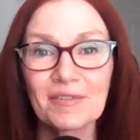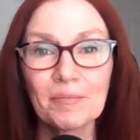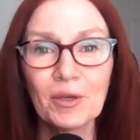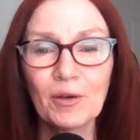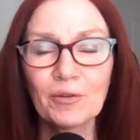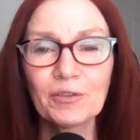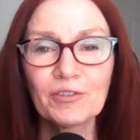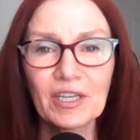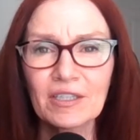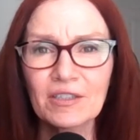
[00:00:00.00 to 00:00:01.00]
Bill, you
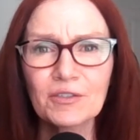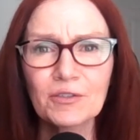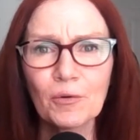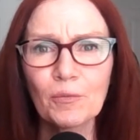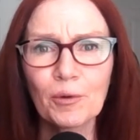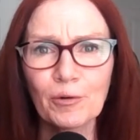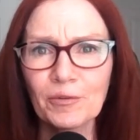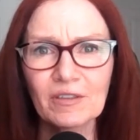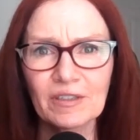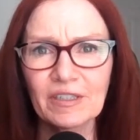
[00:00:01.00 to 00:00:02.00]
said it so
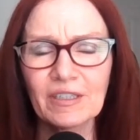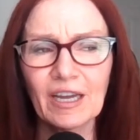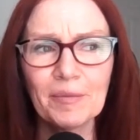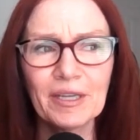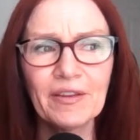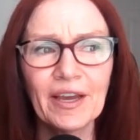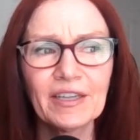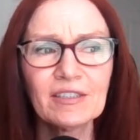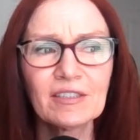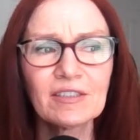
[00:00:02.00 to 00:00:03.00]
perfectly. I mean, that
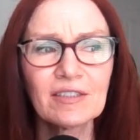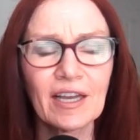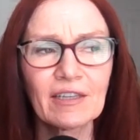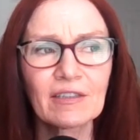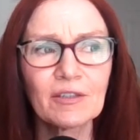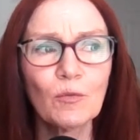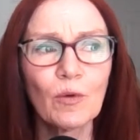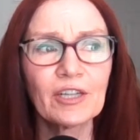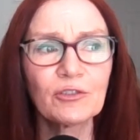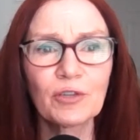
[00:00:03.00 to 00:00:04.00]
is exactly
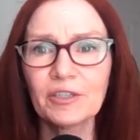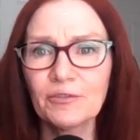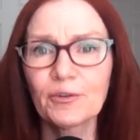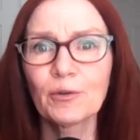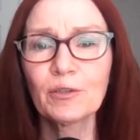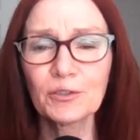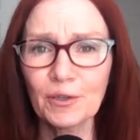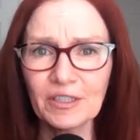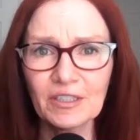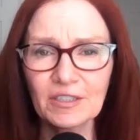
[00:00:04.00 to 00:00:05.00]
what I tried to focus
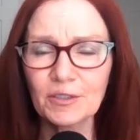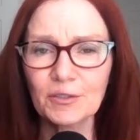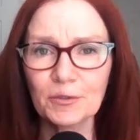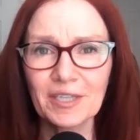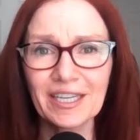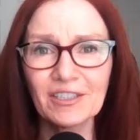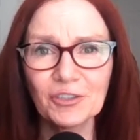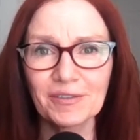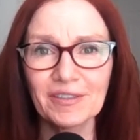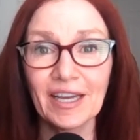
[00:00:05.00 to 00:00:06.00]
on in this
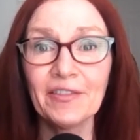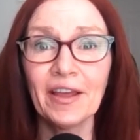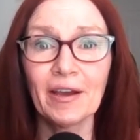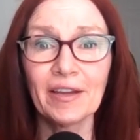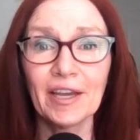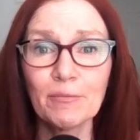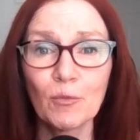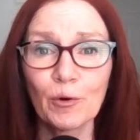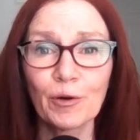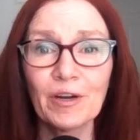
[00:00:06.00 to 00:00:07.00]
dissertation, and that and
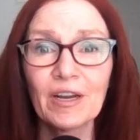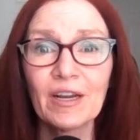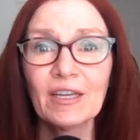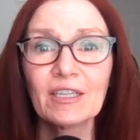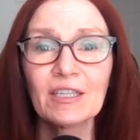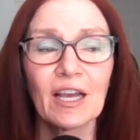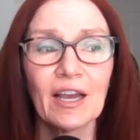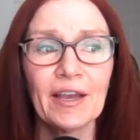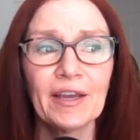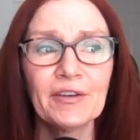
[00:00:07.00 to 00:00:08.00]
more.
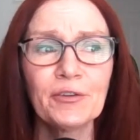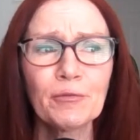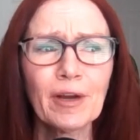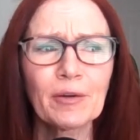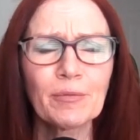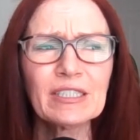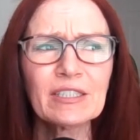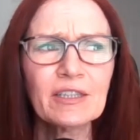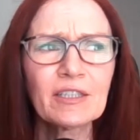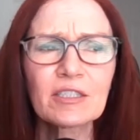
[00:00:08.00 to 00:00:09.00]
And you're right. We
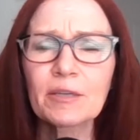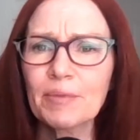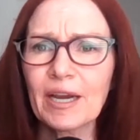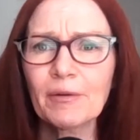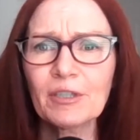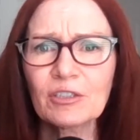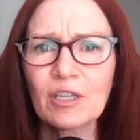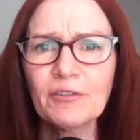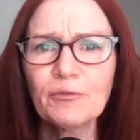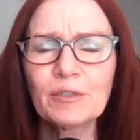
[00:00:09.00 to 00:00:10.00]
see this in parish
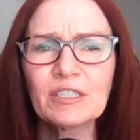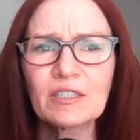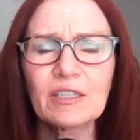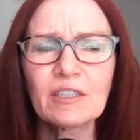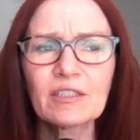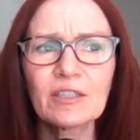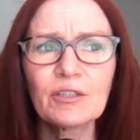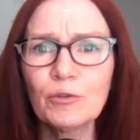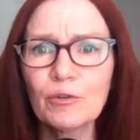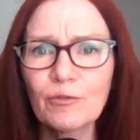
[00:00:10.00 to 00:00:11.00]
life. We see this in the
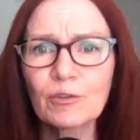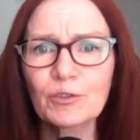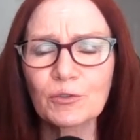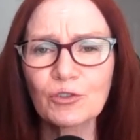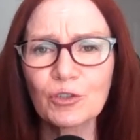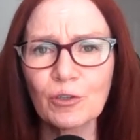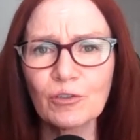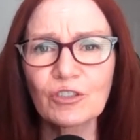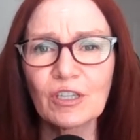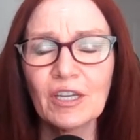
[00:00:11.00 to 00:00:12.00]
universal
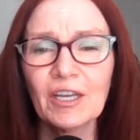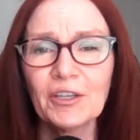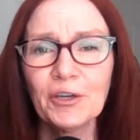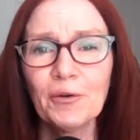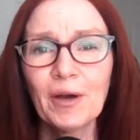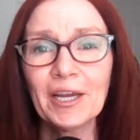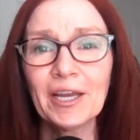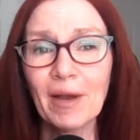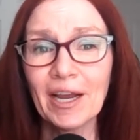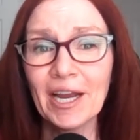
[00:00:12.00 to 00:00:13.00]
church.
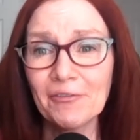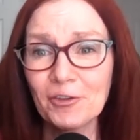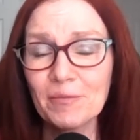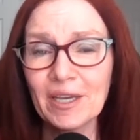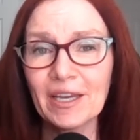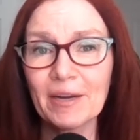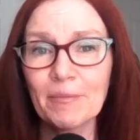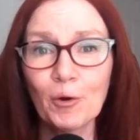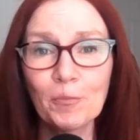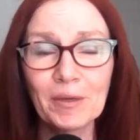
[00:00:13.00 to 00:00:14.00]
I have to admit, I am
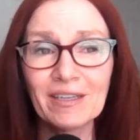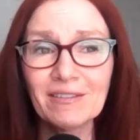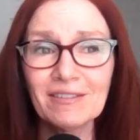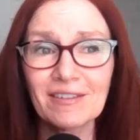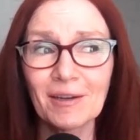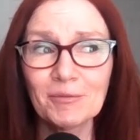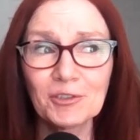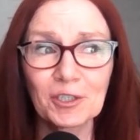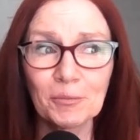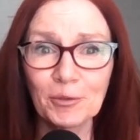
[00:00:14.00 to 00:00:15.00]
hoping, I'm
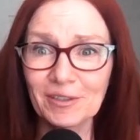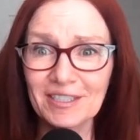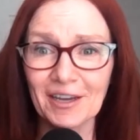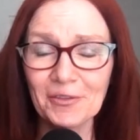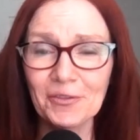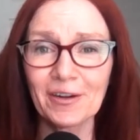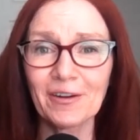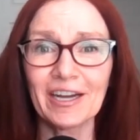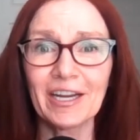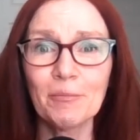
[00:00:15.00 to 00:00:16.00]
just going to put this out
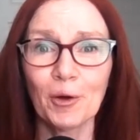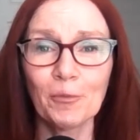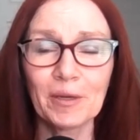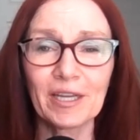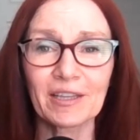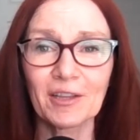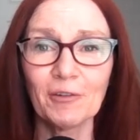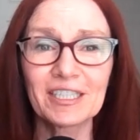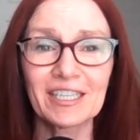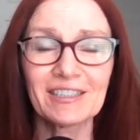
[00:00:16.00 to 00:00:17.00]
there. I am hoping, I'd
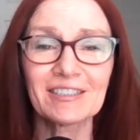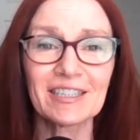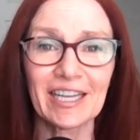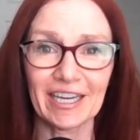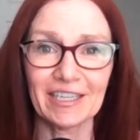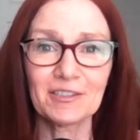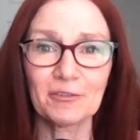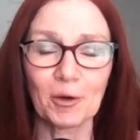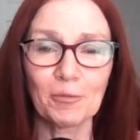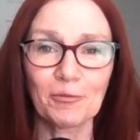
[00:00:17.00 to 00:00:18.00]
love to get this in the hands
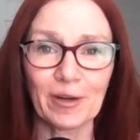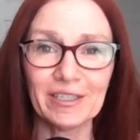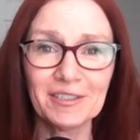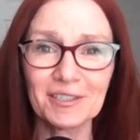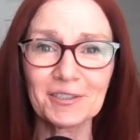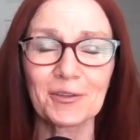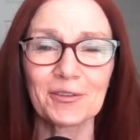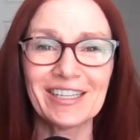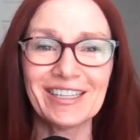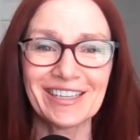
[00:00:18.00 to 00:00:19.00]
of Pope Francis so
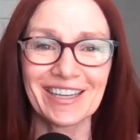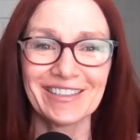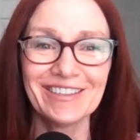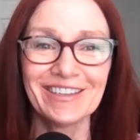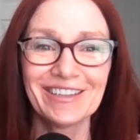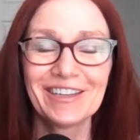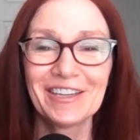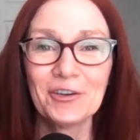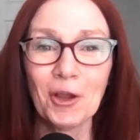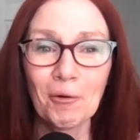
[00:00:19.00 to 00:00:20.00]
that he can
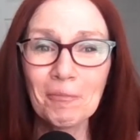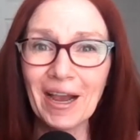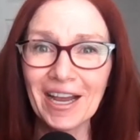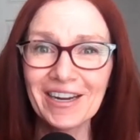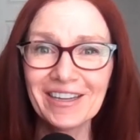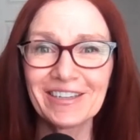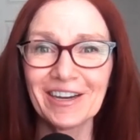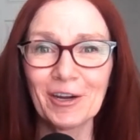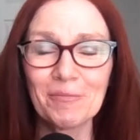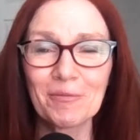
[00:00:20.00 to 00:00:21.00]
know about it,
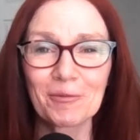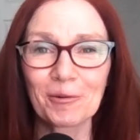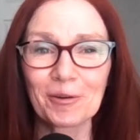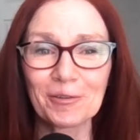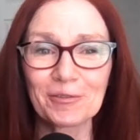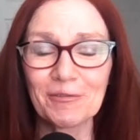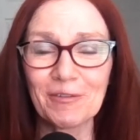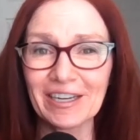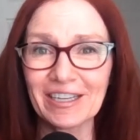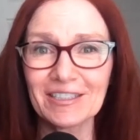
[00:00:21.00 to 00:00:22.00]
or the
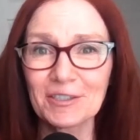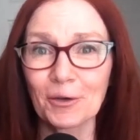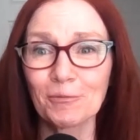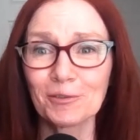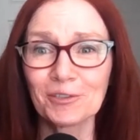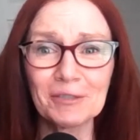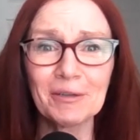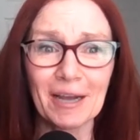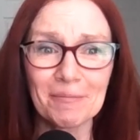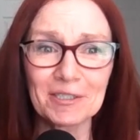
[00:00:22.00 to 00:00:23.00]
Vatican. So we'll see what
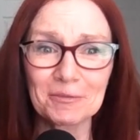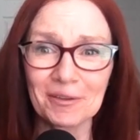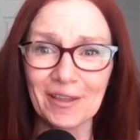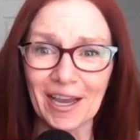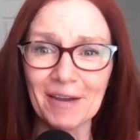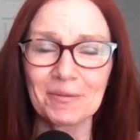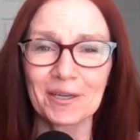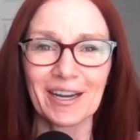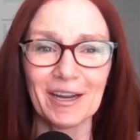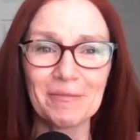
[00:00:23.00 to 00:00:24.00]
happens with that.
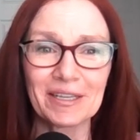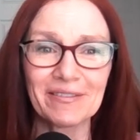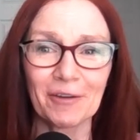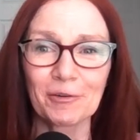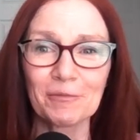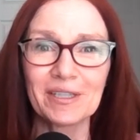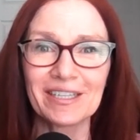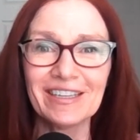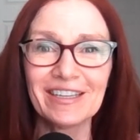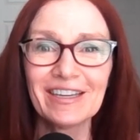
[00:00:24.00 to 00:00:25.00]
But I mean, that would
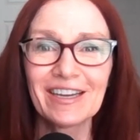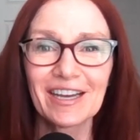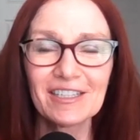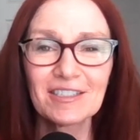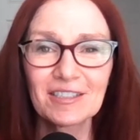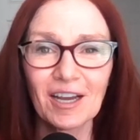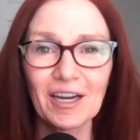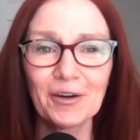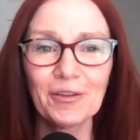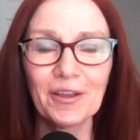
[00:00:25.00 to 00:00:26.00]
be a
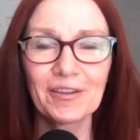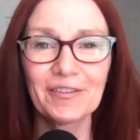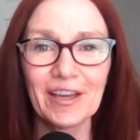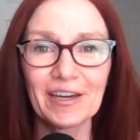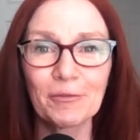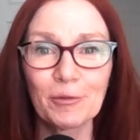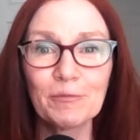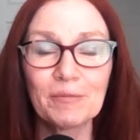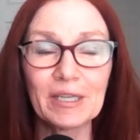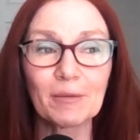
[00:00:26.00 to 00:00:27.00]
desire that it
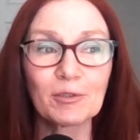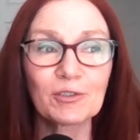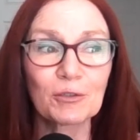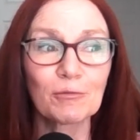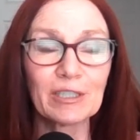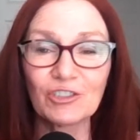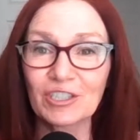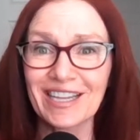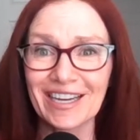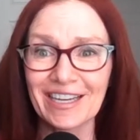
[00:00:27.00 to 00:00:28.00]
would be able to reach
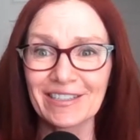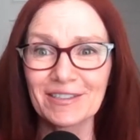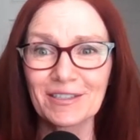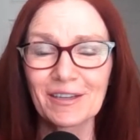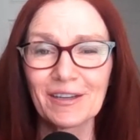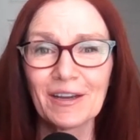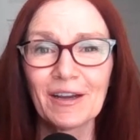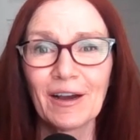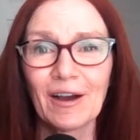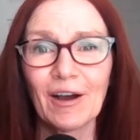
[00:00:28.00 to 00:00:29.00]
his hands,
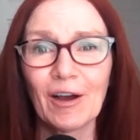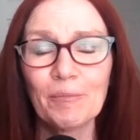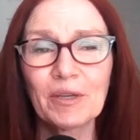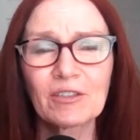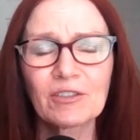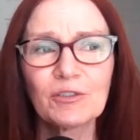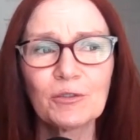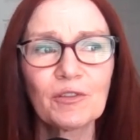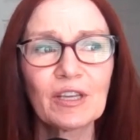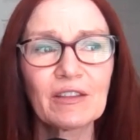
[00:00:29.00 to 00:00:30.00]
because I
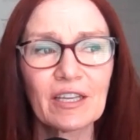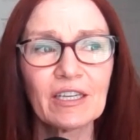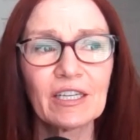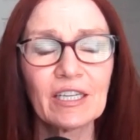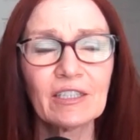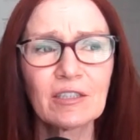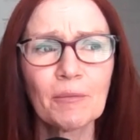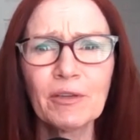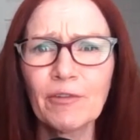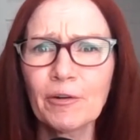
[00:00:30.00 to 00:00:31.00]
do think that it is
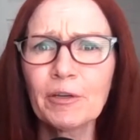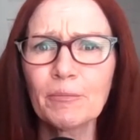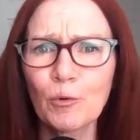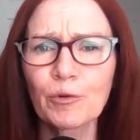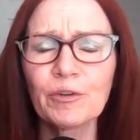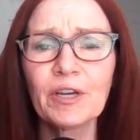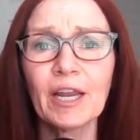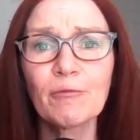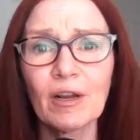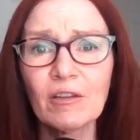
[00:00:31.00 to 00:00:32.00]
something very important
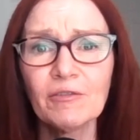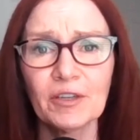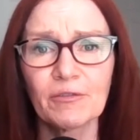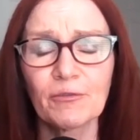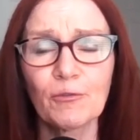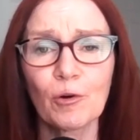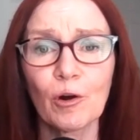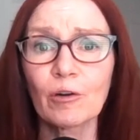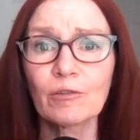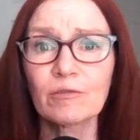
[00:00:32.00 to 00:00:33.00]
and relevant for
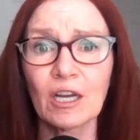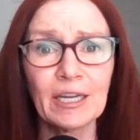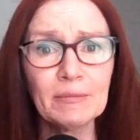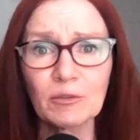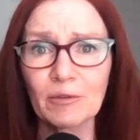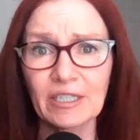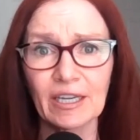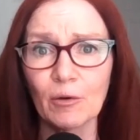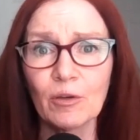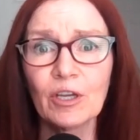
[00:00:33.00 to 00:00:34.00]
our times right now.